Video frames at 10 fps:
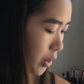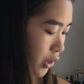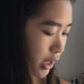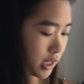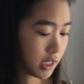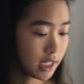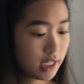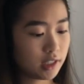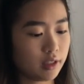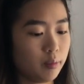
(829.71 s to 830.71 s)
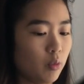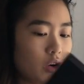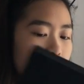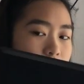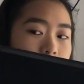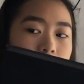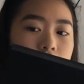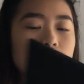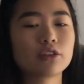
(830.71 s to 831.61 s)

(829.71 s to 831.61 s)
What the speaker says: going to take the Morphe